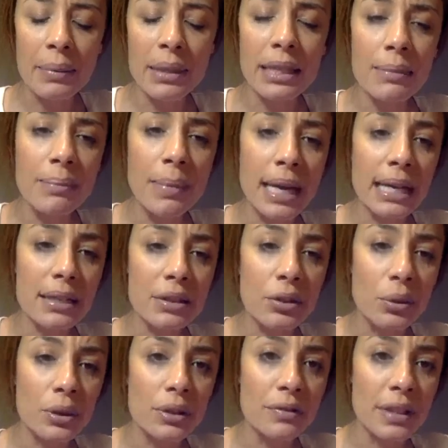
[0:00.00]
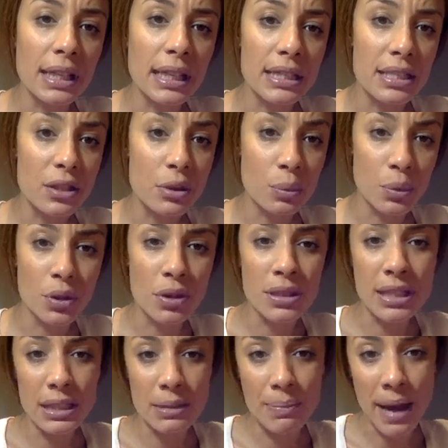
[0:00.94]
going to make a note of this. The worst
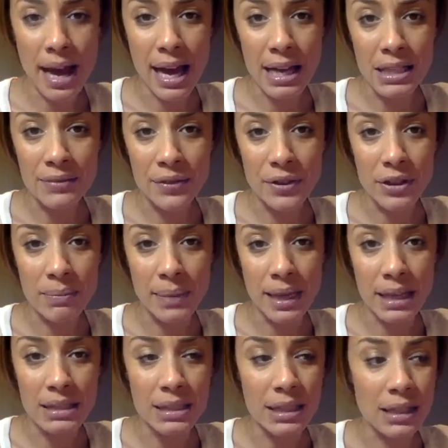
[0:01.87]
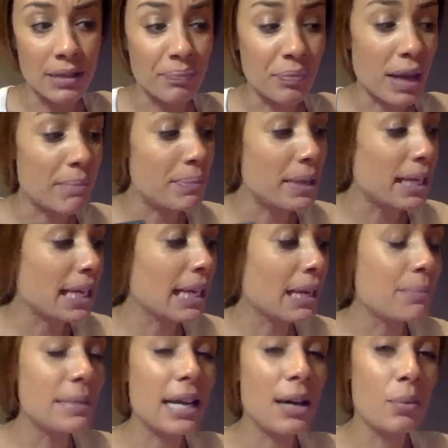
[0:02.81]
has passed for the masculine. I'm picking up
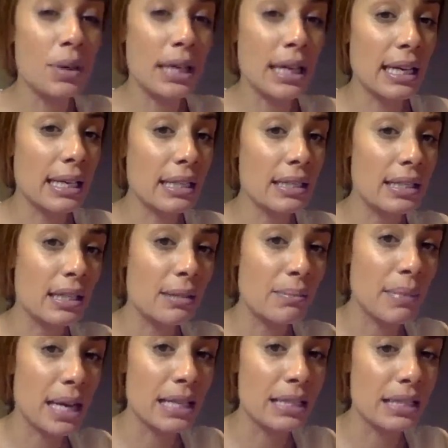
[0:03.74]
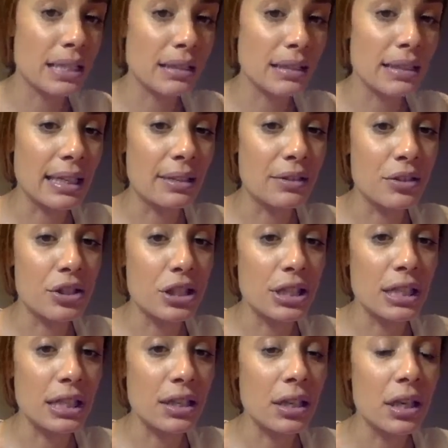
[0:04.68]
now. We're getting into the masculine
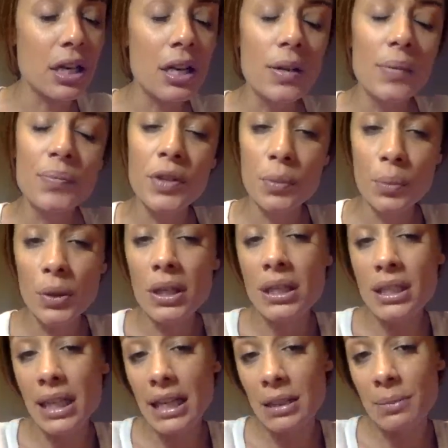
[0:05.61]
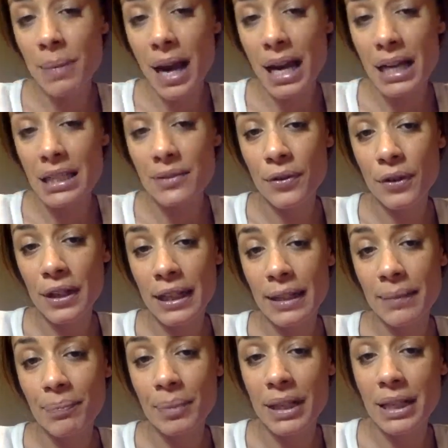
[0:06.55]
energy here. The worst has passed for
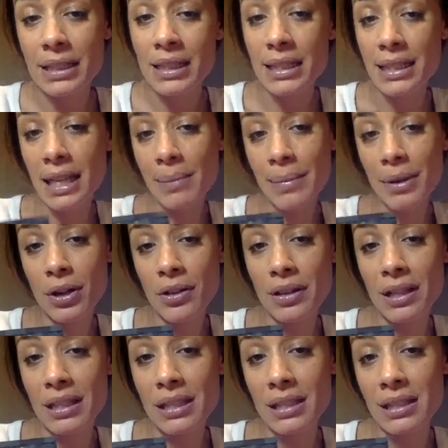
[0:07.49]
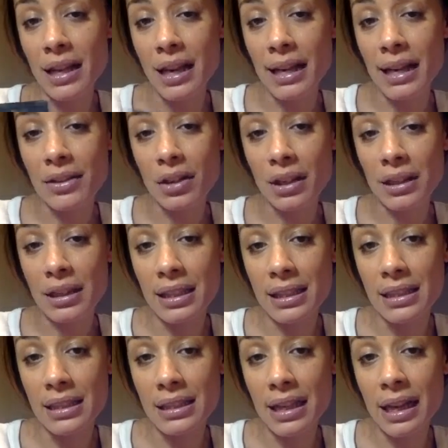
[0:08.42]
him because it's coming on this side, not
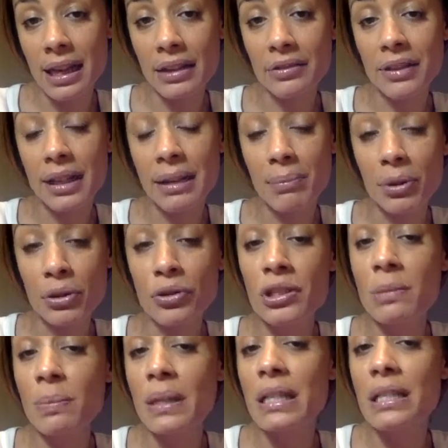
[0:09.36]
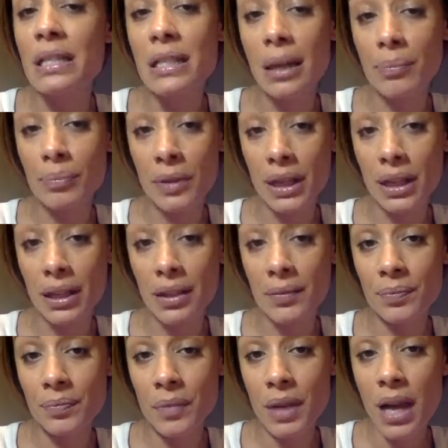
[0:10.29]
this side, right? But there's been
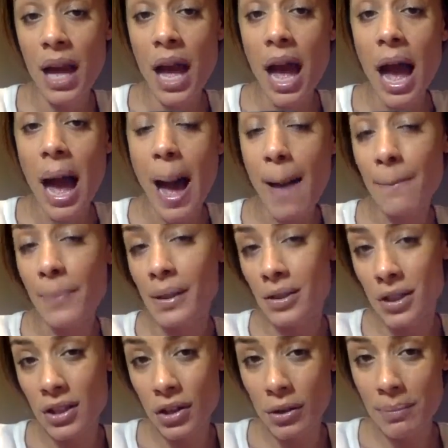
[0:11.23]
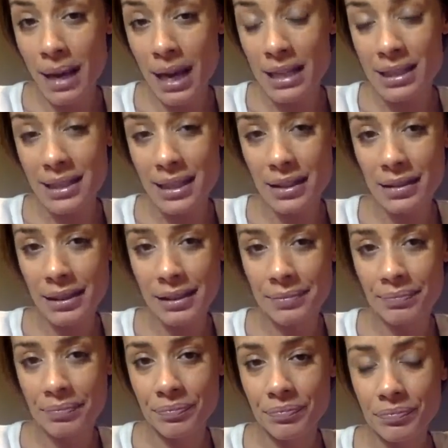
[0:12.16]
something happen to your masculine,